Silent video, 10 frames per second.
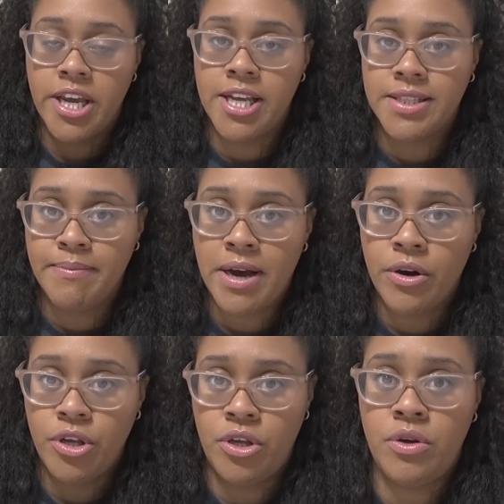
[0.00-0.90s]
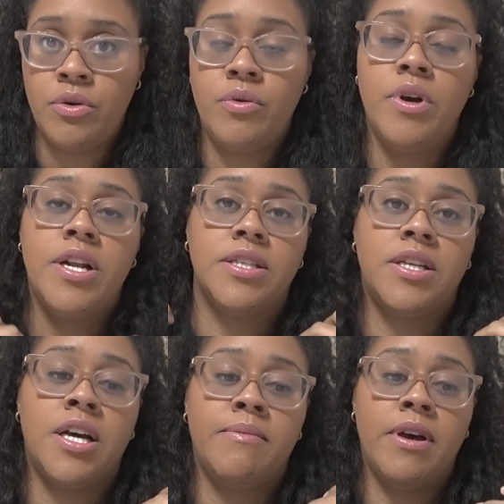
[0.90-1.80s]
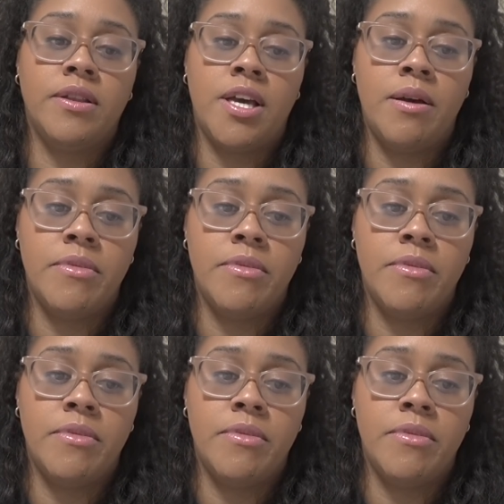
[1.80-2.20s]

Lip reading: it's about you and it's not about them.